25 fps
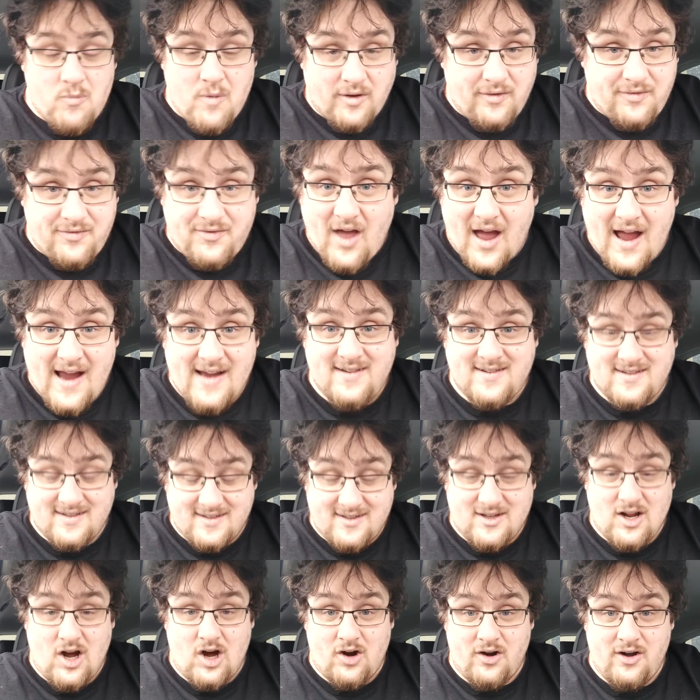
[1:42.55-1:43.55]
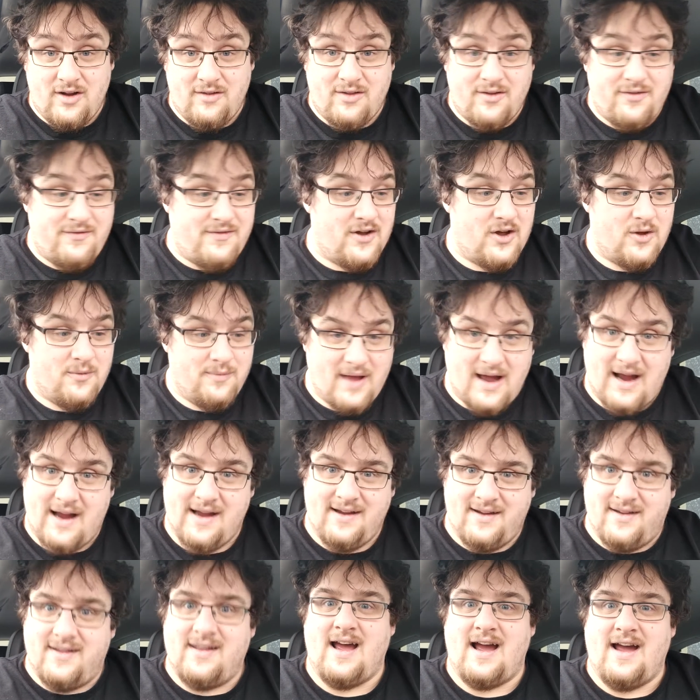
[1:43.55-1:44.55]
That is the story of the film.
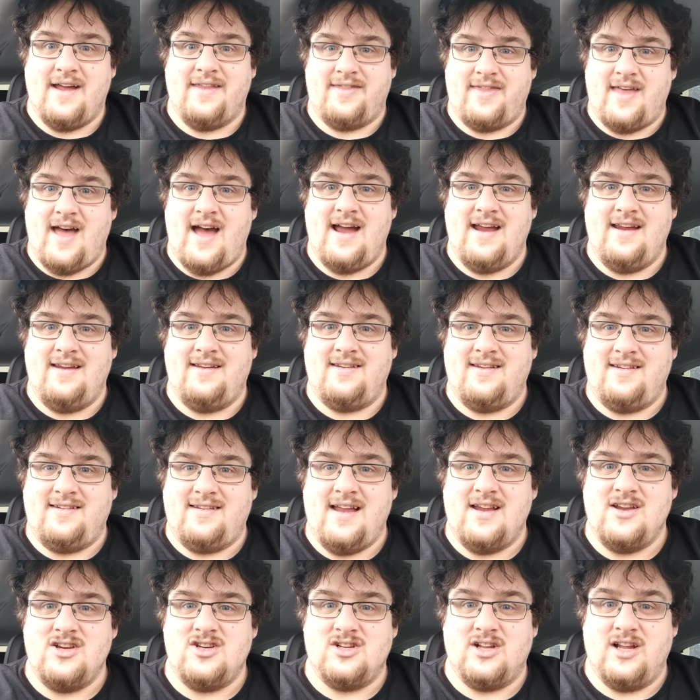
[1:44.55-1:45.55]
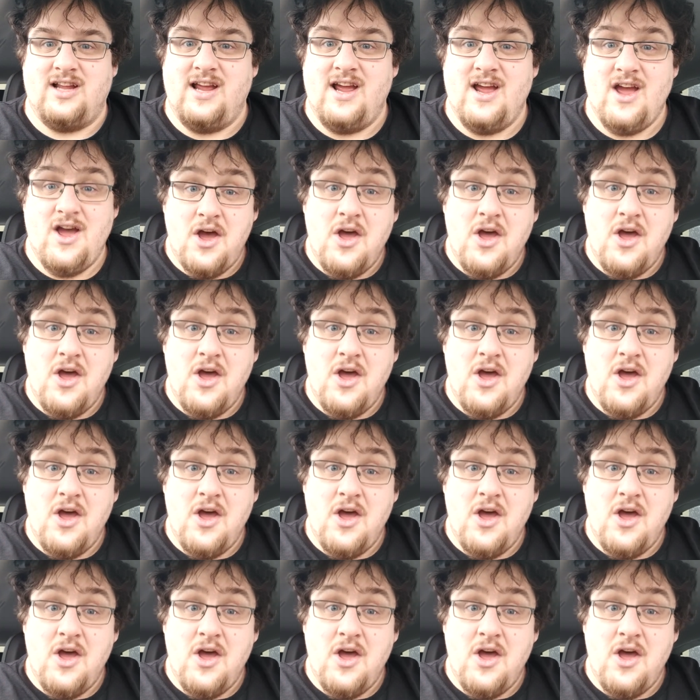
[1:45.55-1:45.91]
That is essentially